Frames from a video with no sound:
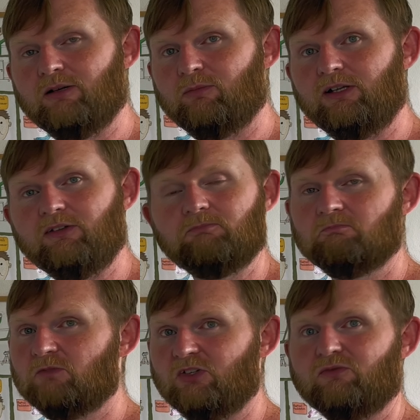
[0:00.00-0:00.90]
please
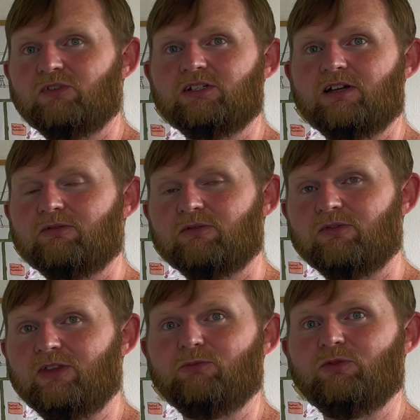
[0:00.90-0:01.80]
just reach out.
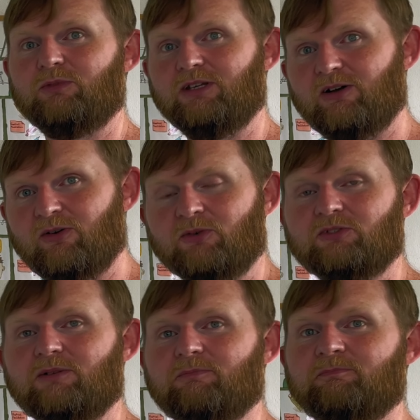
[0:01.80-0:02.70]
That would be awesome.